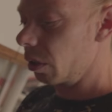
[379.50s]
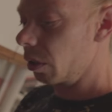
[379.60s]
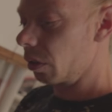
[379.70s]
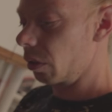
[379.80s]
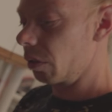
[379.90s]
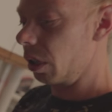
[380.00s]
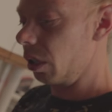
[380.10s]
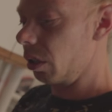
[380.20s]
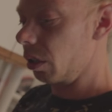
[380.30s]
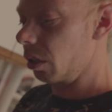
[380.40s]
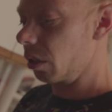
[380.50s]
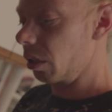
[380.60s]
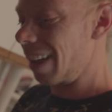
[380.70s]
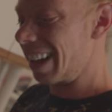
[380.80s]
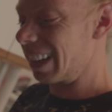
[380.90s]
it's not really
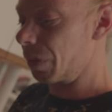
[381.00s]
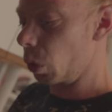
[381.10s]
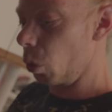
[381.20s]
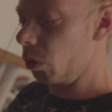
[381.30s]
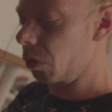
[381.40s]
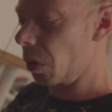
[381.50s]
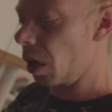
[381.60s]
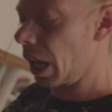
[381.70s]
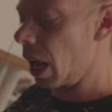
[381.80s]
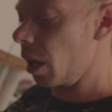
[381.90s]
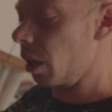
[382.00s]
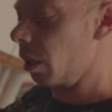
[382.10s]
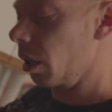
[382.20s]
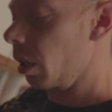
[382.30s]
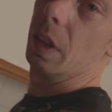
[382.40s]
that difficult to work out.
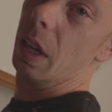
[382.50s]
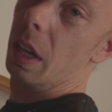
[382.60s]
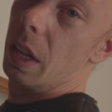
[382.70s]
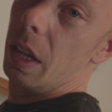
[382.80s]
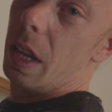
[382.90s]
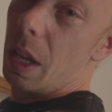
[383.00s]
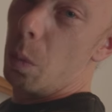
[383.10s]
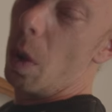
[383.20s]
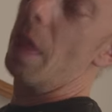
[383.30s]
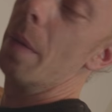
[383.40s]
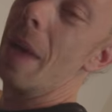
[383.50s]
Weren't the